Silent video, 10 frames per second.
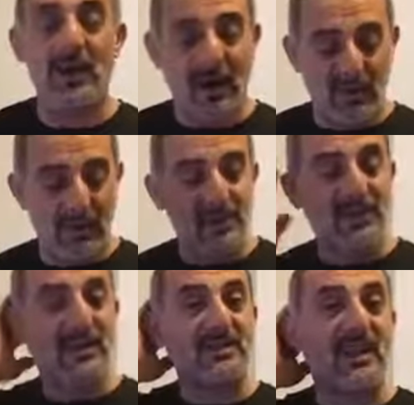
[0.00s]
on the
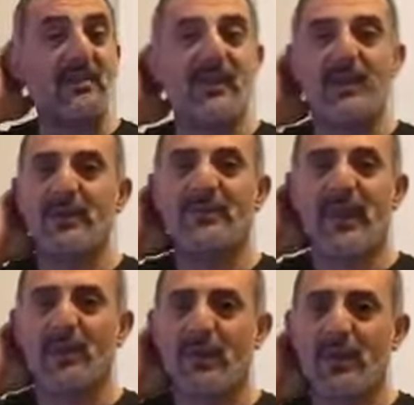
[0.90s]
music itself, and then
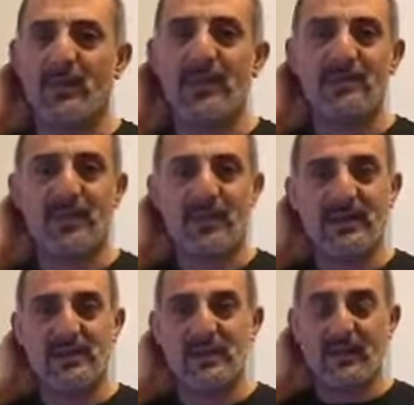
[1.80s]
developing the beats and
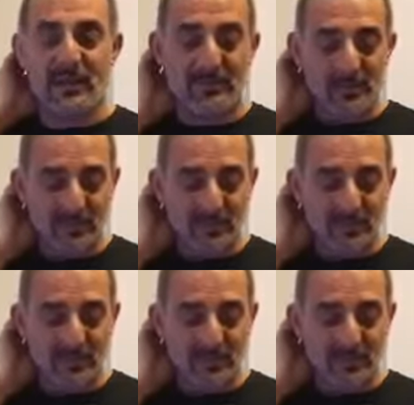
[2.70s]
things like that.